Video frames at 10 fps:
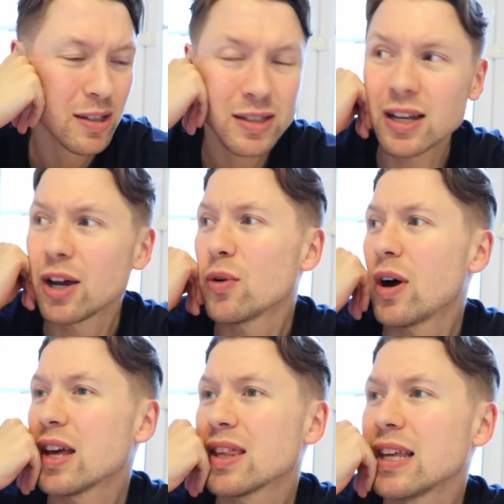So
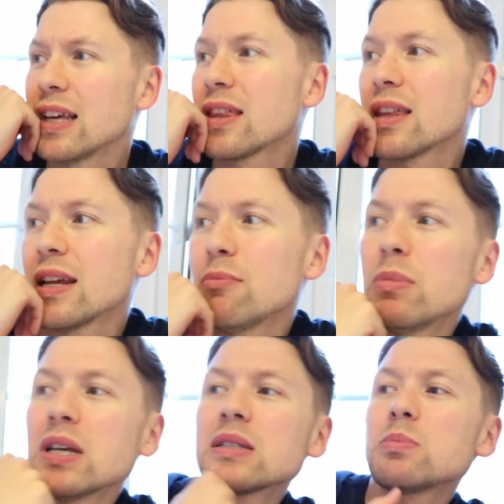I think that it
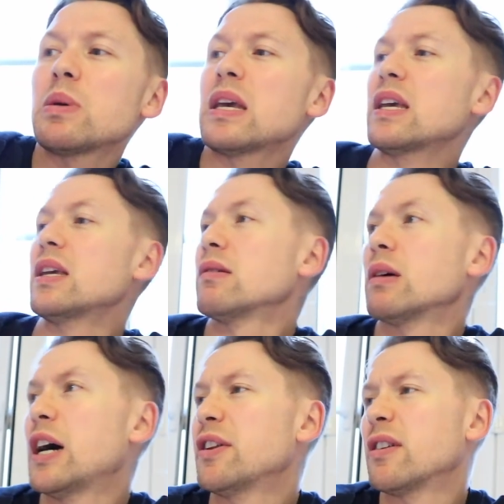must be,
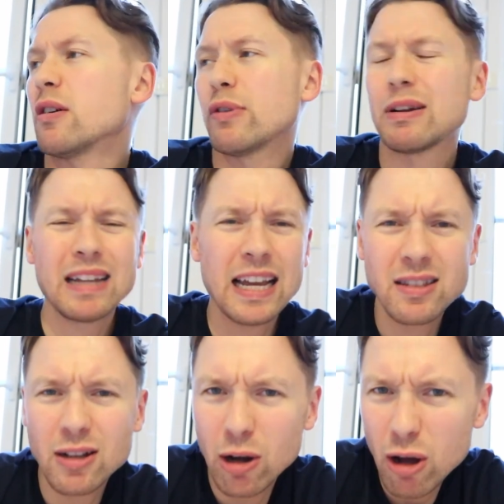I don't know, around
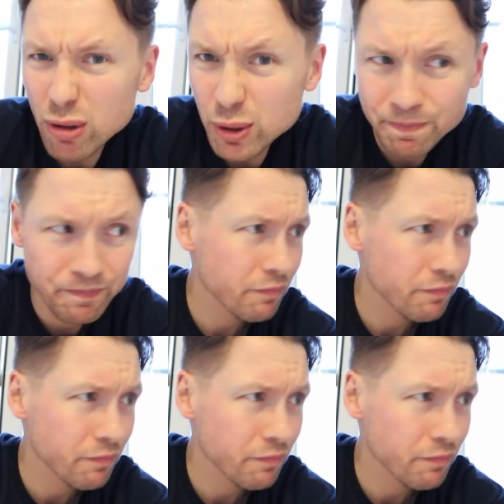8 o'clock